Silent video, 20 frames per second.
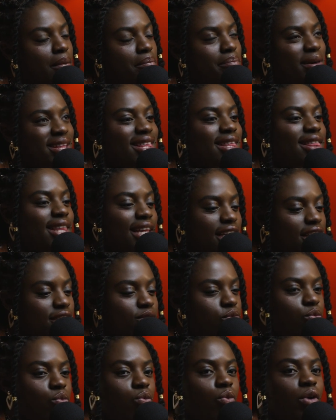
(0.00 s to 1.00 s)
But the thing
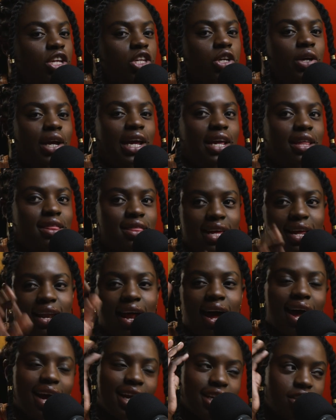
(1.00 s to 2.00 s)
is, when you're in that
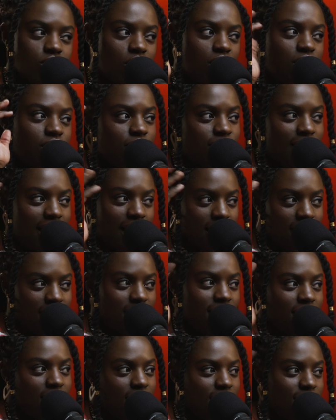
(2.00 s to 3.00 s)
height of
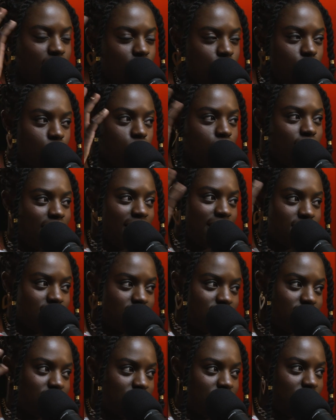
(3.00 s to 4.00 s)
like the
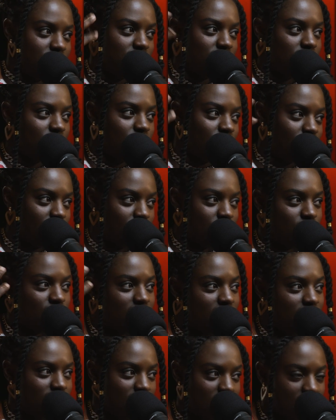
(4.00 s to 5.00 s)
romance and, you know,
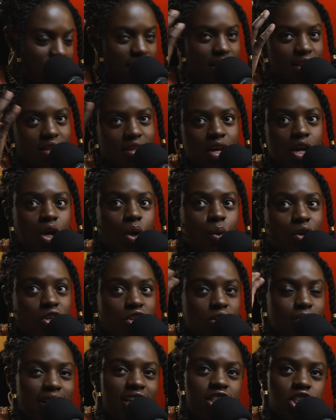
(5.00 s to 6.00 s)
whatever, and when
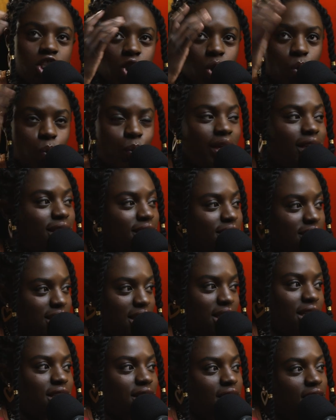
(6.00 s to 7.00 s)
you imagine your wedding
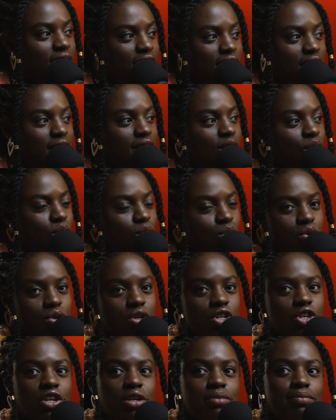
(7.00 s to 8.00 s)
day,
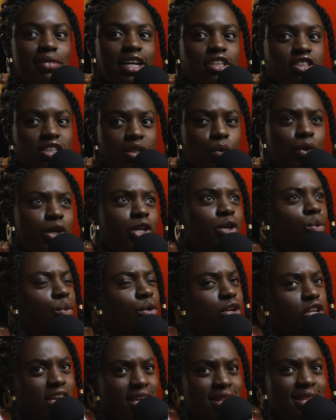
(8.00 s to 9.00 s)
or you imagine when
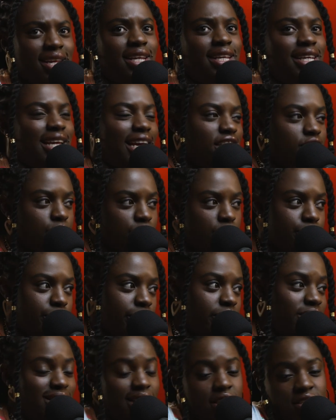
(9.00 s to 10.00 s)
you're in the engagement
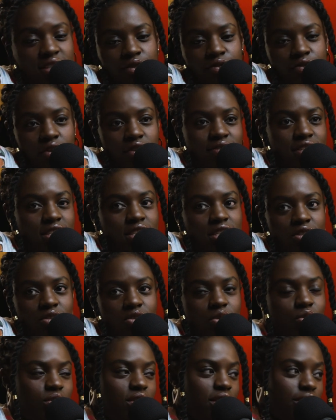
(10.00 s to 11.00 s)
period, that's if obviously you
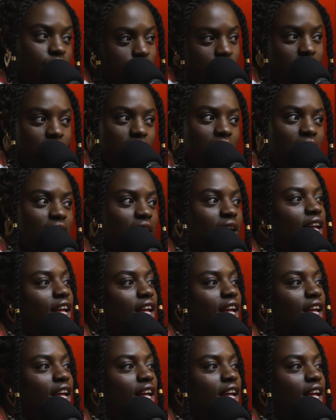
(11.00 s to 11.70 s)
don't live together,